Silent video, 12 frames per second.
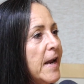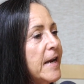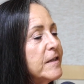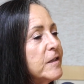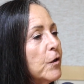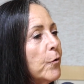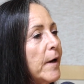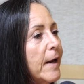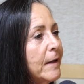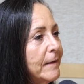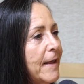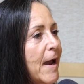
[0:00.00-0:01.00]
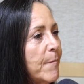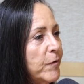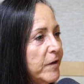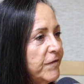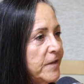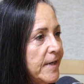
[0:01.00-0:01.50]
is to create
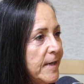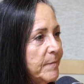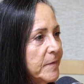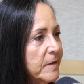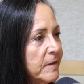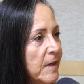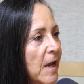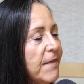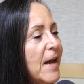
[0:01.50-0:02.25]
collaborative teams mm.